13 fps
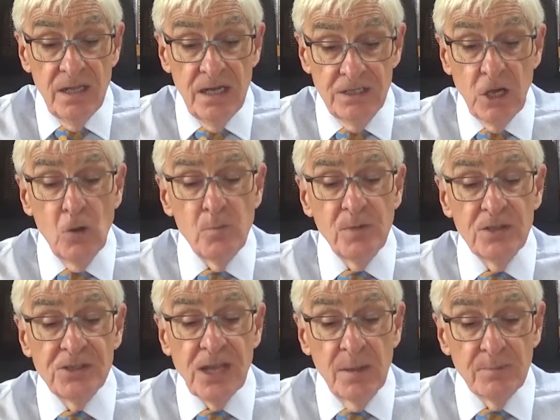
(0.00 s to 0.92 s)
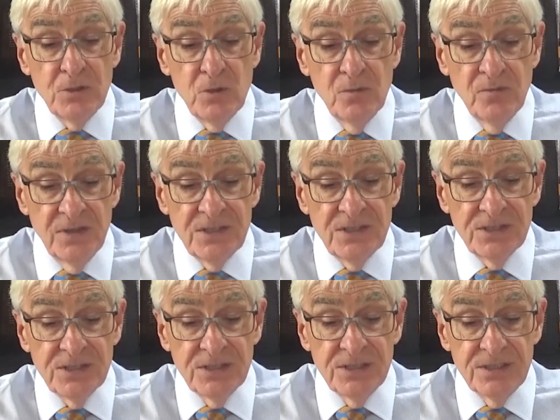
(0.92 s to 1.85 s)
It opens up new
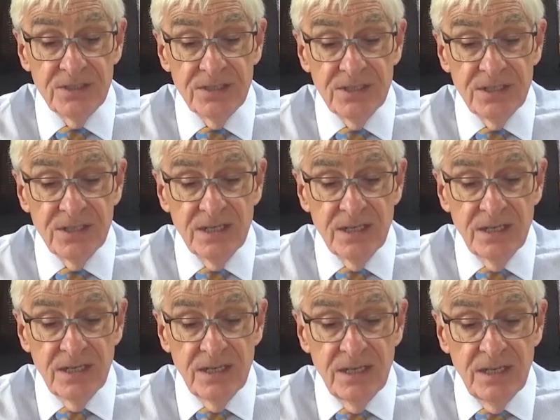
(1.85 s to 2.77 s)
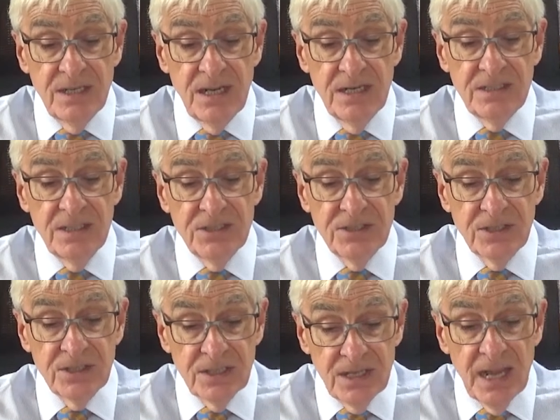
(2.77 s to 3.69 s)
vistas. It is
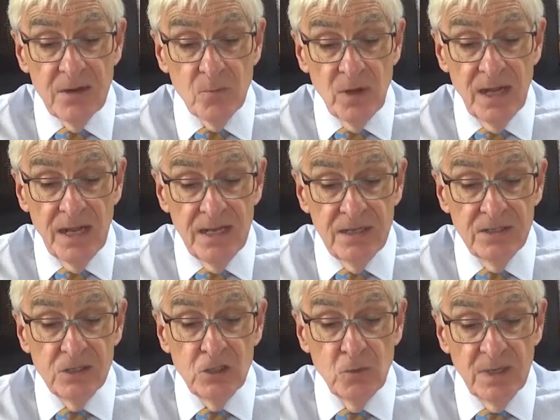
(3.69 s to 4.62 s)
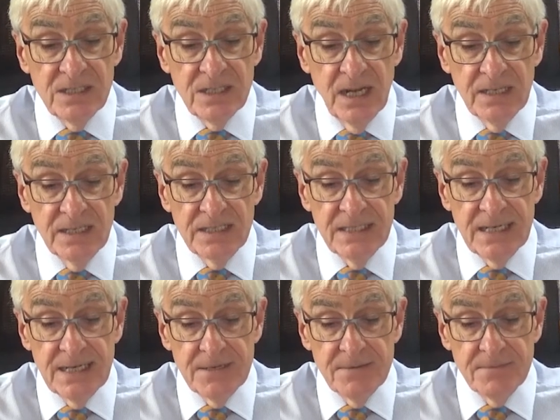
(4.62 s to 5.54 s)
the gateway to eternity.